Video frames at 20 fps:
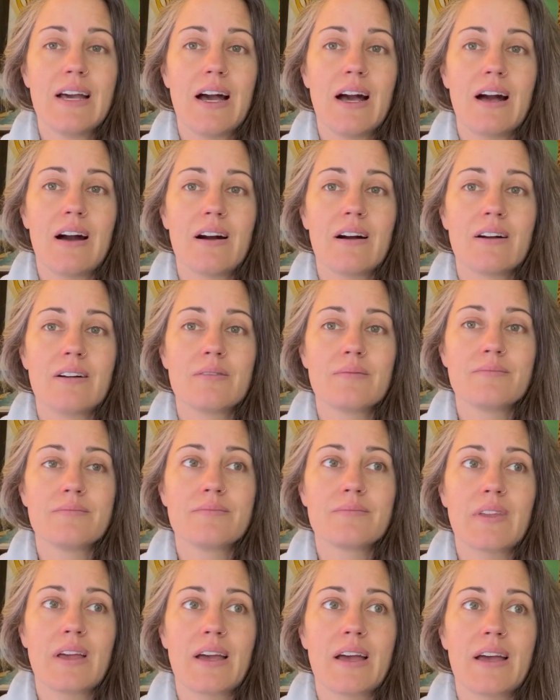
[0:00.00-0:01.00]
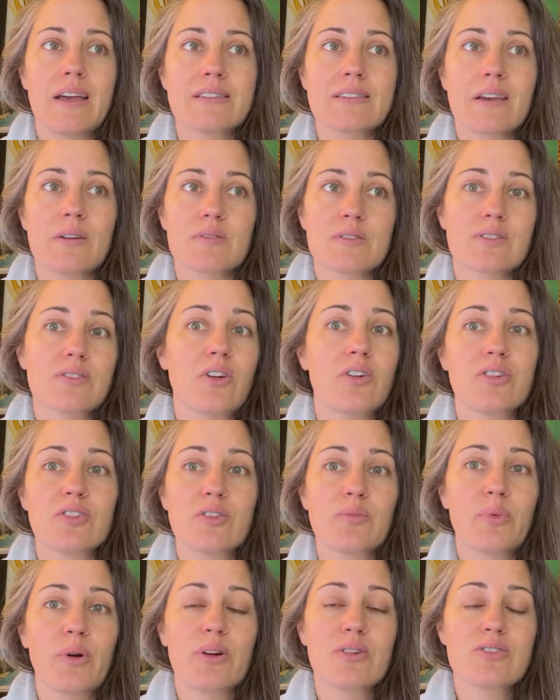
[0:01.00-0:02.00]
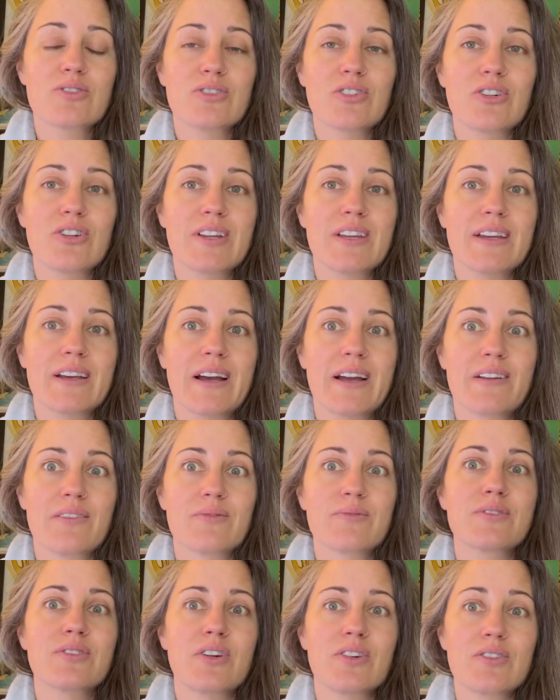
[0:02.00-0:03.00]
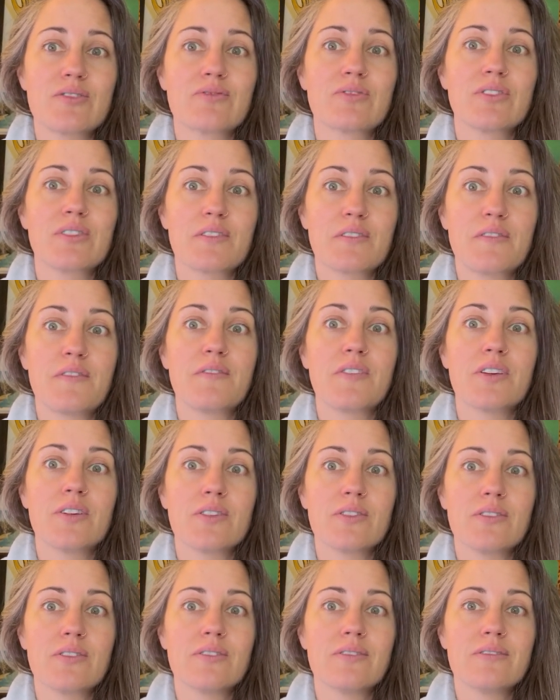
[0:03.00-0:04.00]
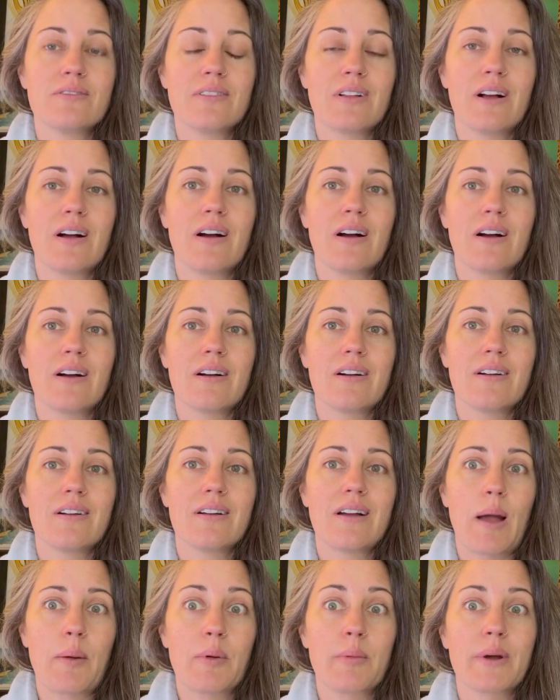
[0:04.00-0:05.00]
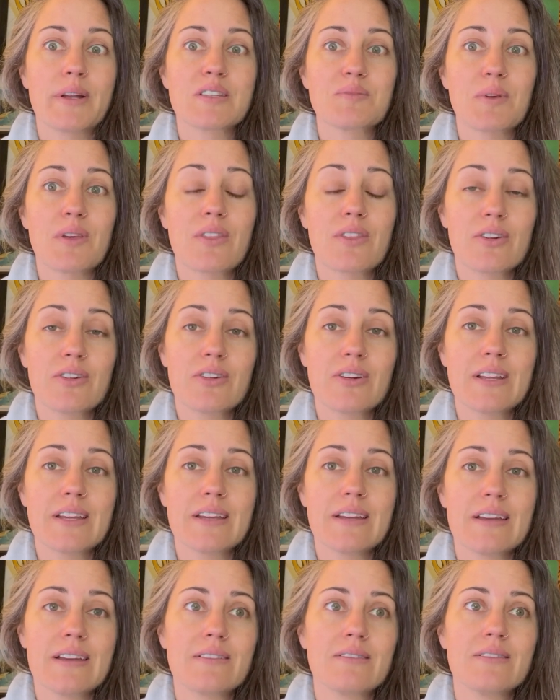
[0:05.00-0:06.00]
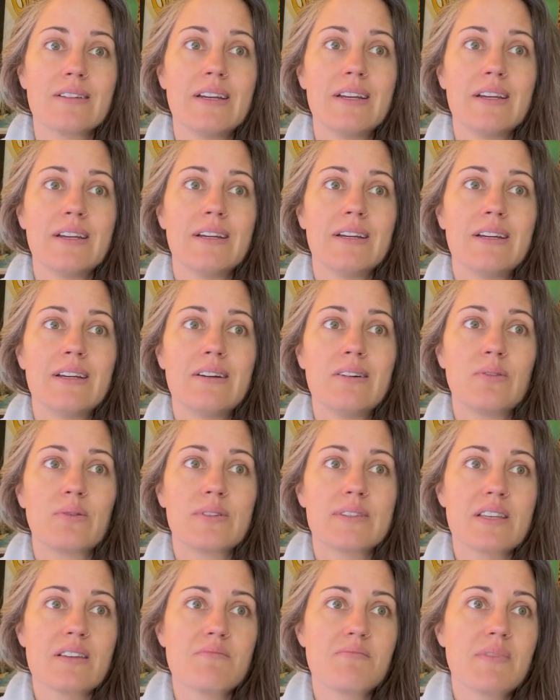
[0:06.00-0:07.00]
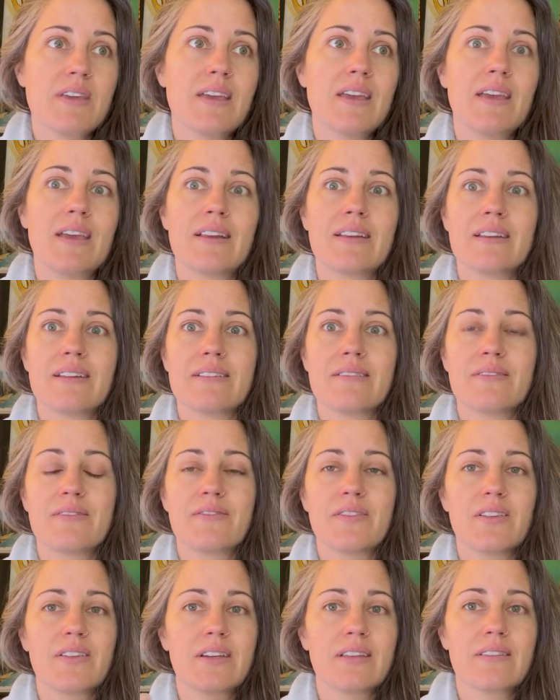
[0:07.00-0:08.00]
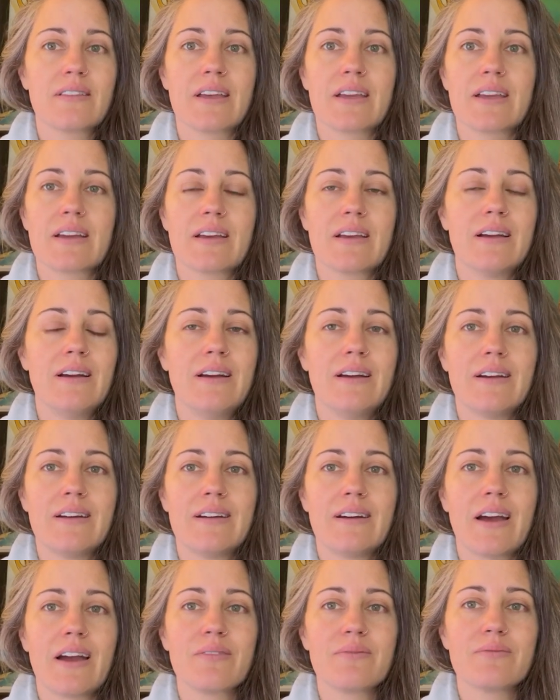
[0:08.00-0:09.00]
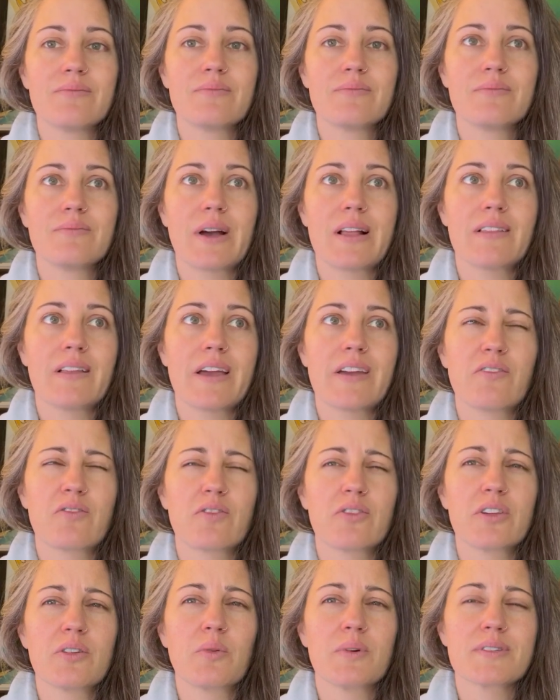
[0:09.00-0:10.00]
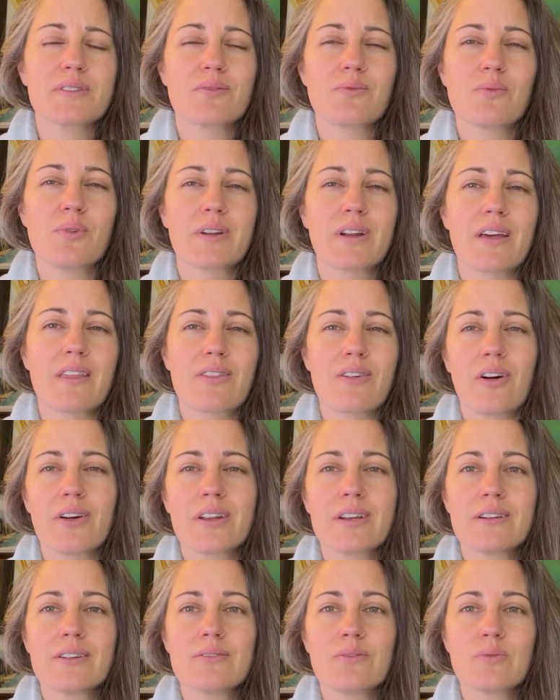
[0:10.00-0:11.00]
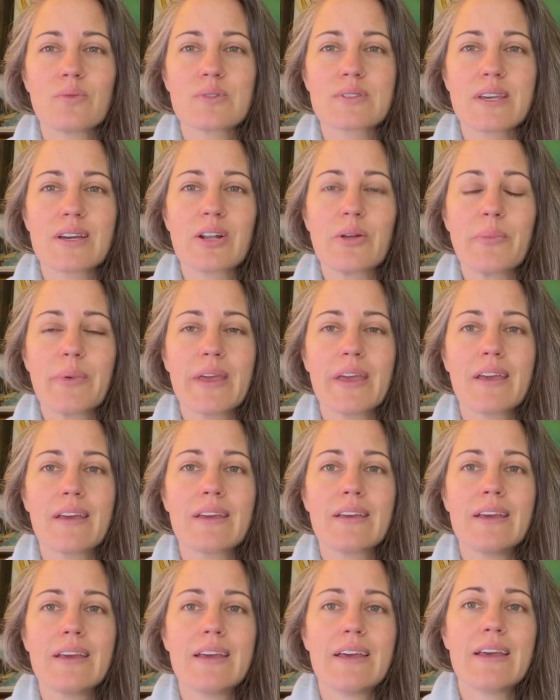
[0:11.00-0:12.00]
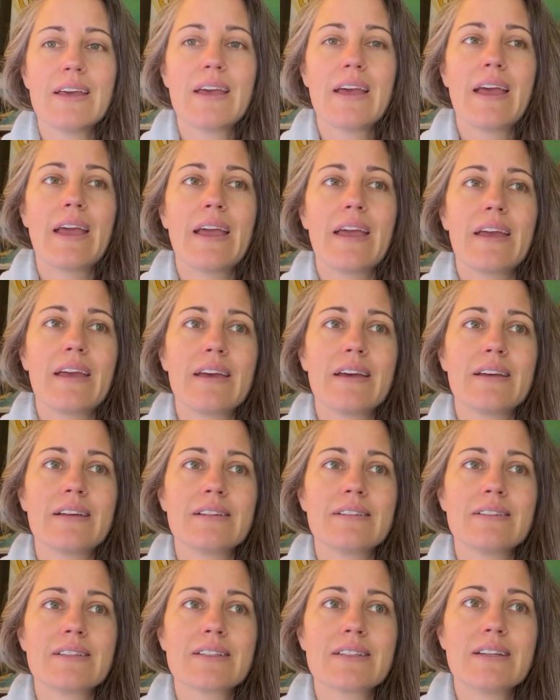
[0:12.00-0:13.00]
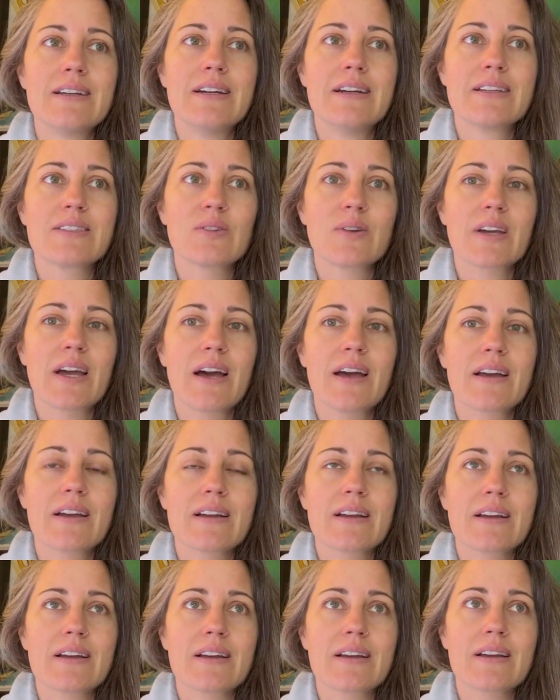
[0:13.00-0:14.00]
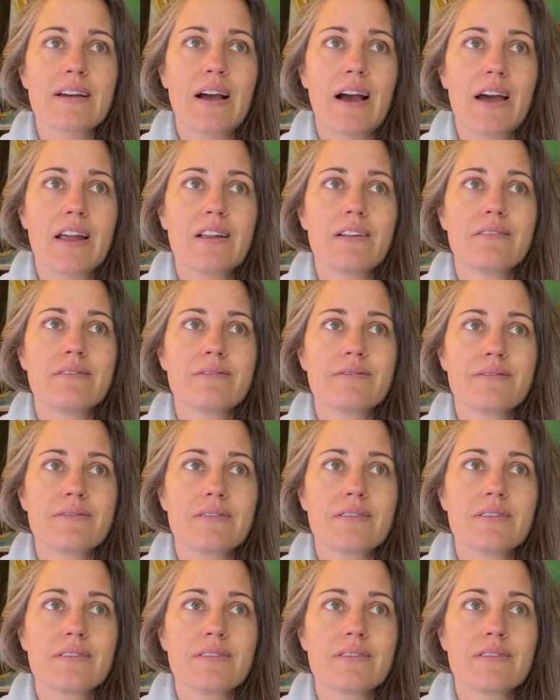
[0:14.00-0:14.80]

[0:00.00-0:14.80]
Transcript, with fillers: Um, as I was starting to approach 30, I was starting to really feel uh, I'm about to be 30 and what does that mean and feeling like I, my life really wasn't what I thought it was gonna be. And so I got kind of